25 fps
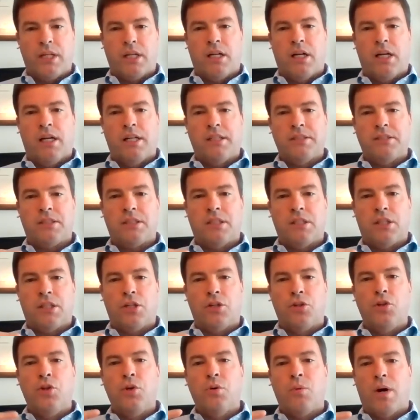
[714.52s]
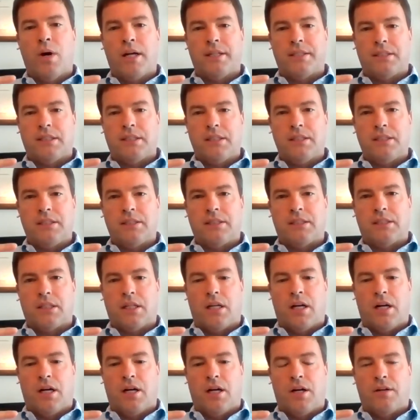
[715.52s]
When it comes to the nuances
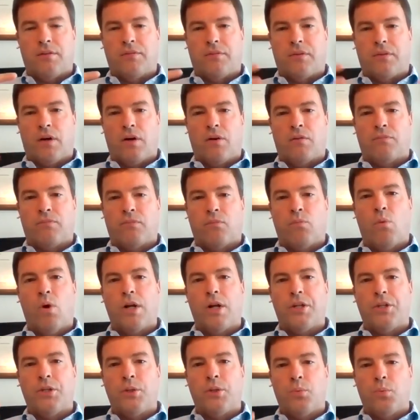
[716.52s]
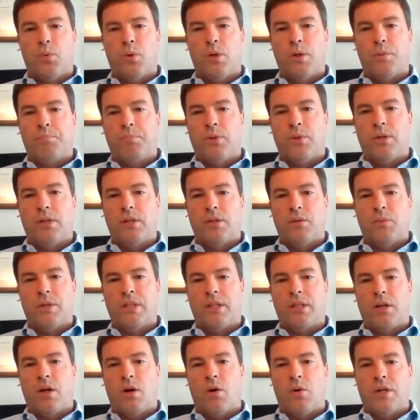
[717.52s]
of what you would put
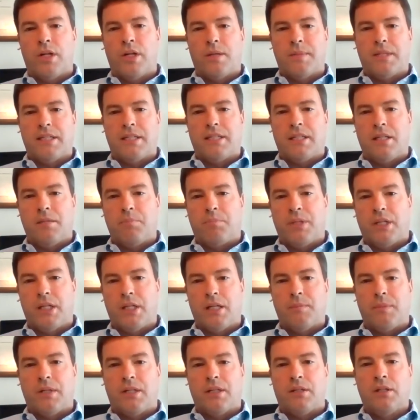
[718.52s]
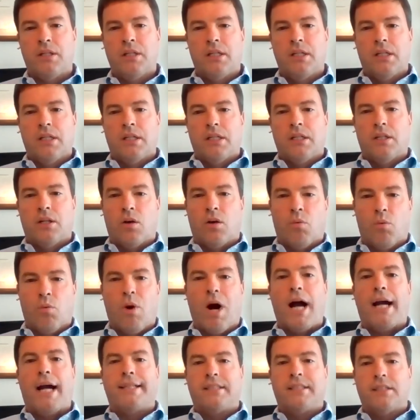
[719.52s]
with the OEM and TPM, and
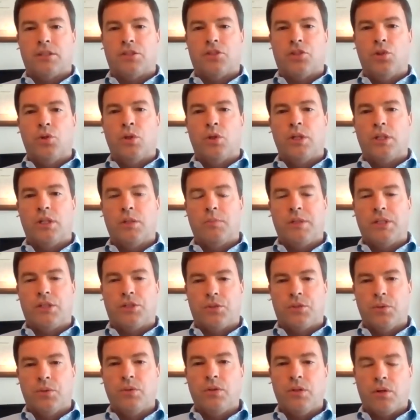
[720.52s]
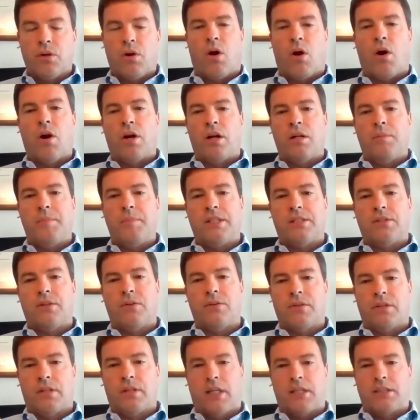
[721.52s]
why is it too good to be true, there are going to be
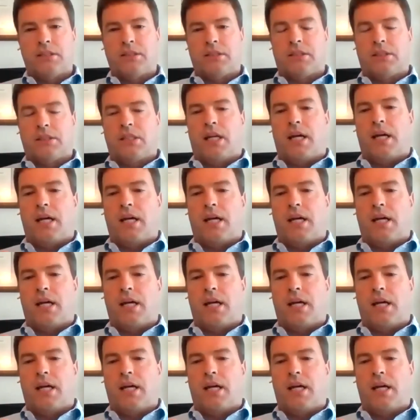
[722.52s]
certain things